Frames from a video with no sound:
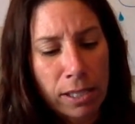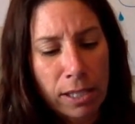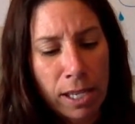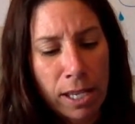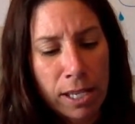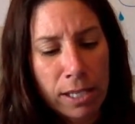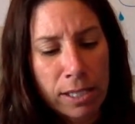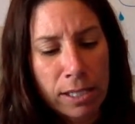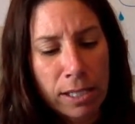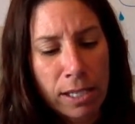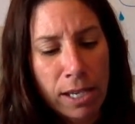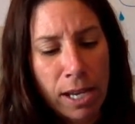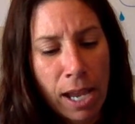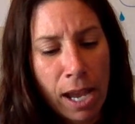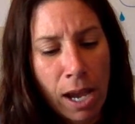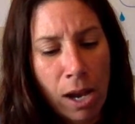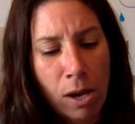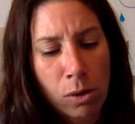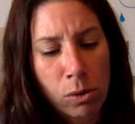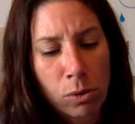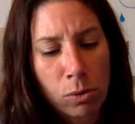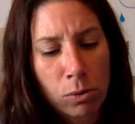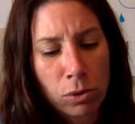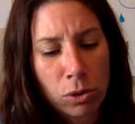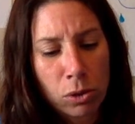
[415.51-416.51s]
that
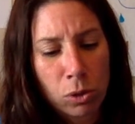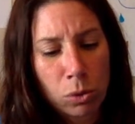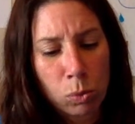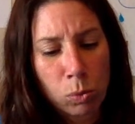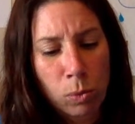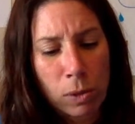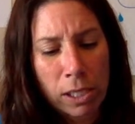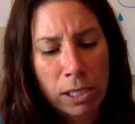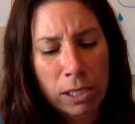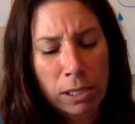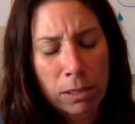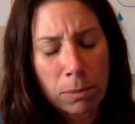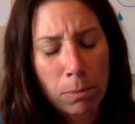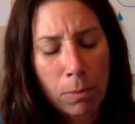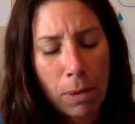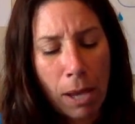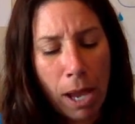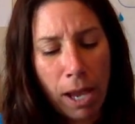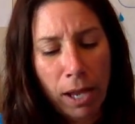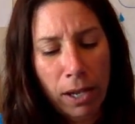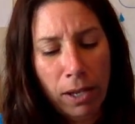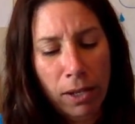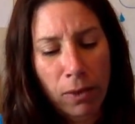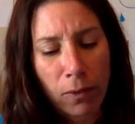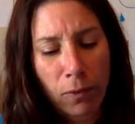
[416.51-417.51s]
now swings
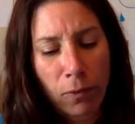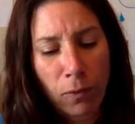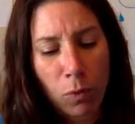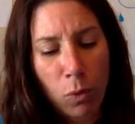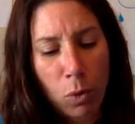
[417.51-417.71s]
back and